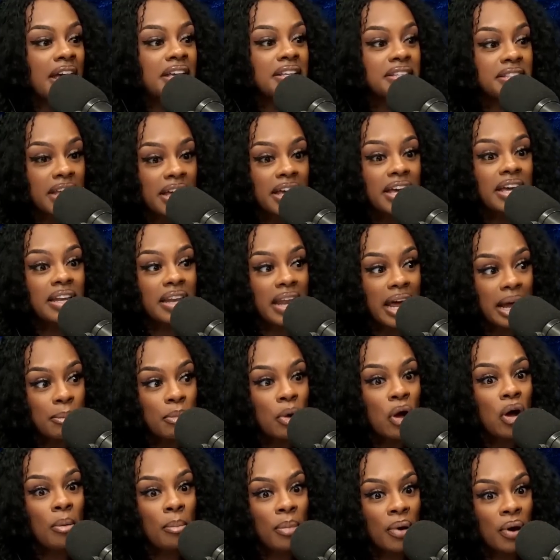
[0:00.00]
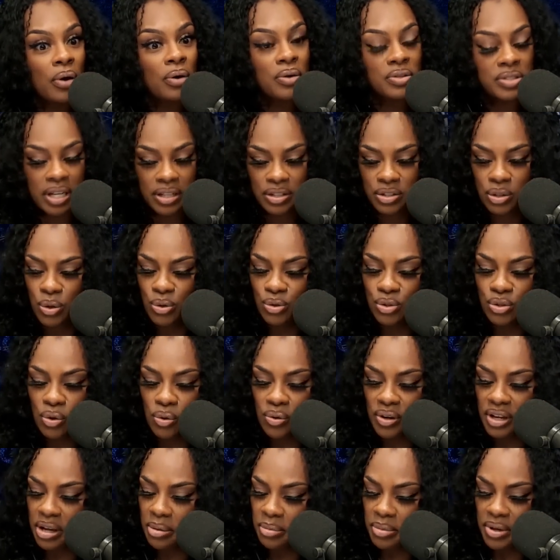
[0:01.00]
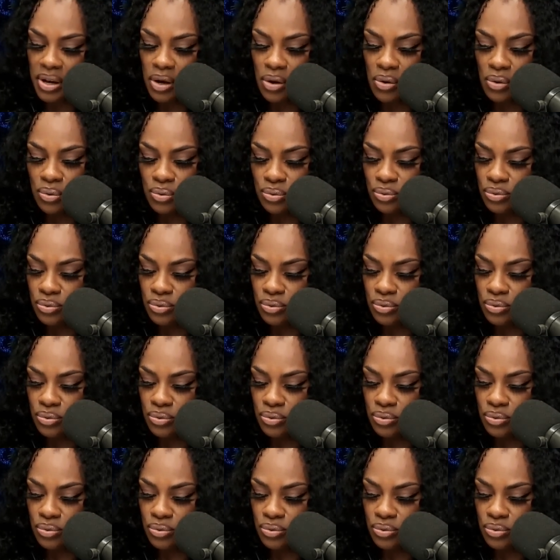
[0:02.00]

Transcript: because they hit like Marlboros. I told you, don't give me those.